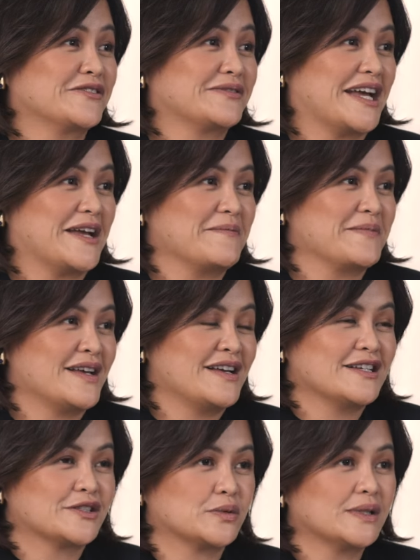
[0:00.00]
of time.
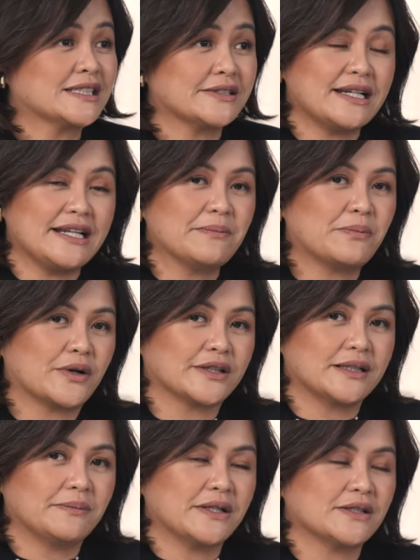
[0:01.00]
So that's really
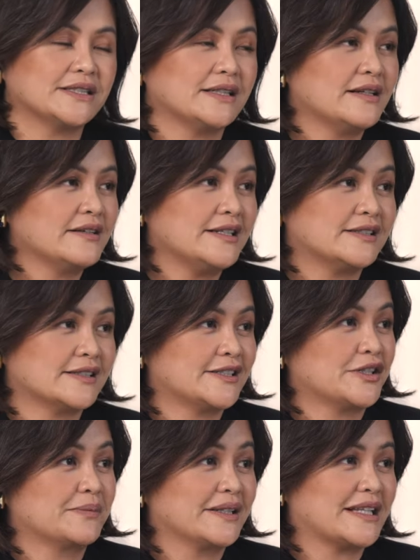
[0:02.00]
important because it increases
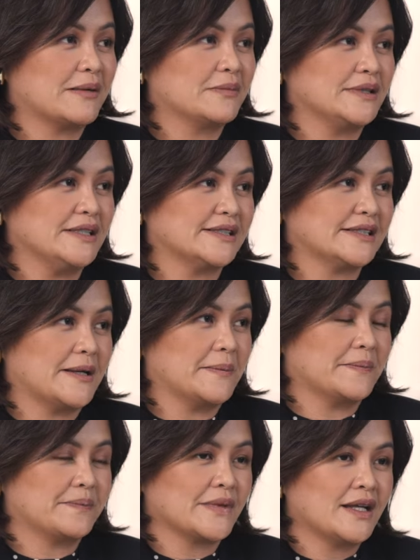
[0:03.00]
your metabolism.
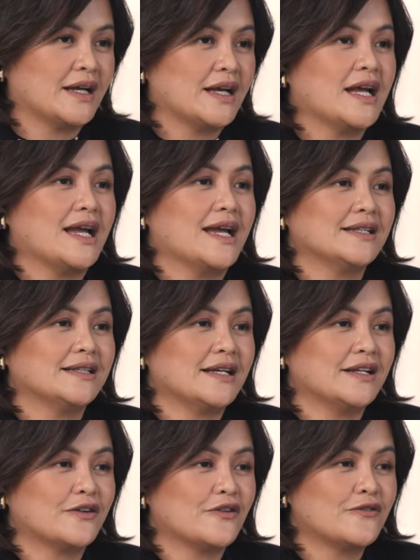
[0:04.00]
And
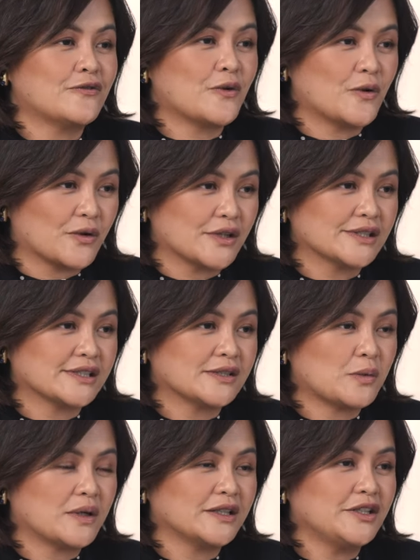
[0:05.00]
then, of course,
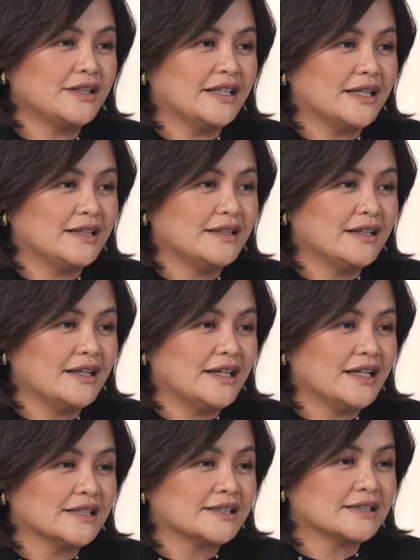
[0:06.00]
what you did
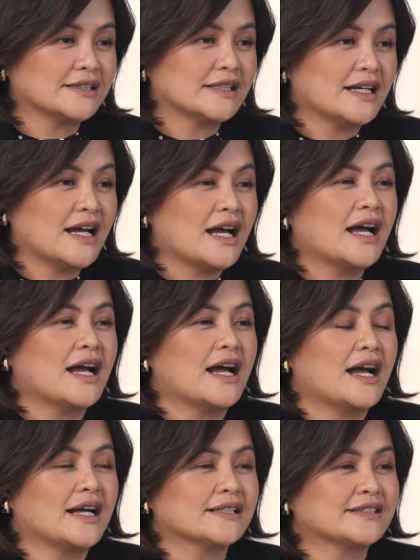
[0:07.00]
is
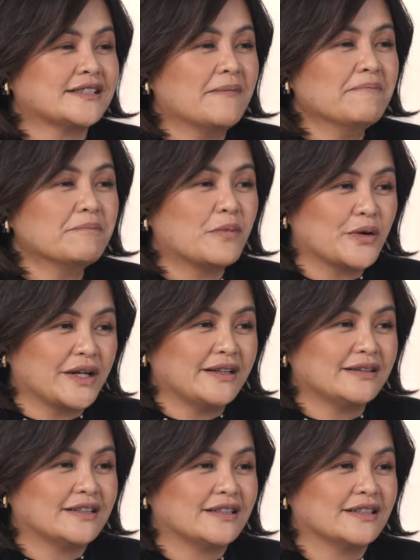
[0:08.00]
at some
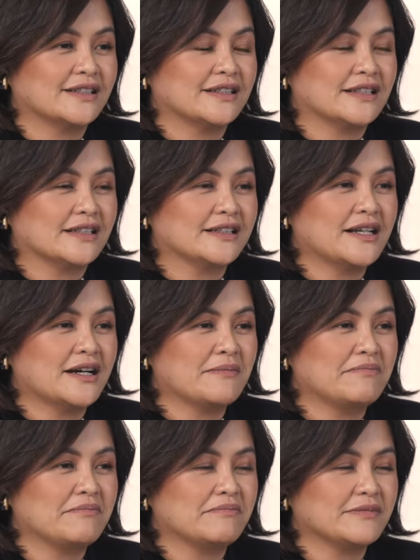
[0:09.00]
point,
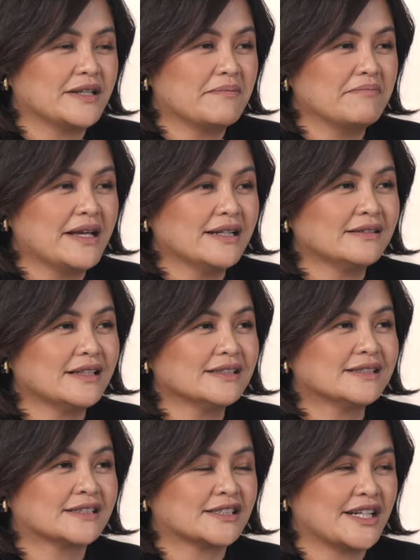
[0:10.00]
the mental
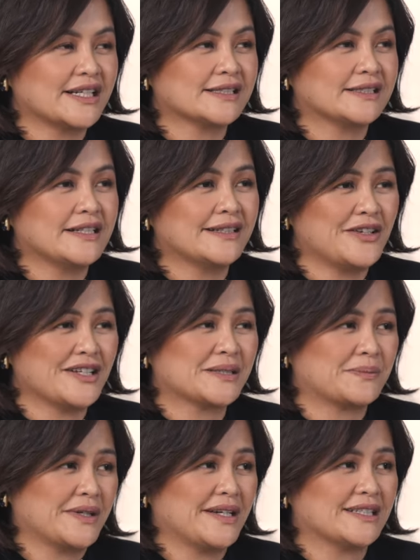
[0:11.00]
stress that you
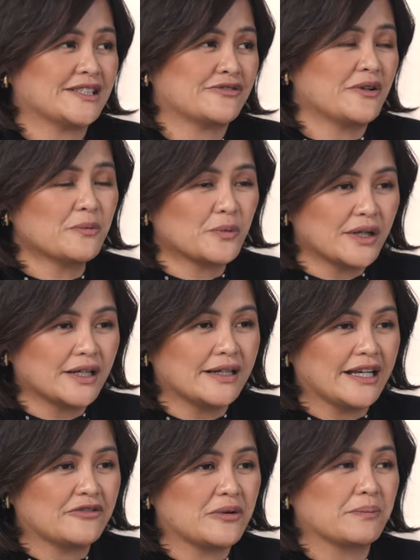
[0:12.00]
experience from work
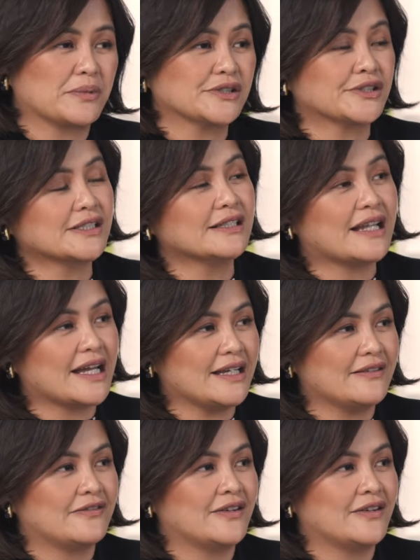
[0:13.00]
and from personal life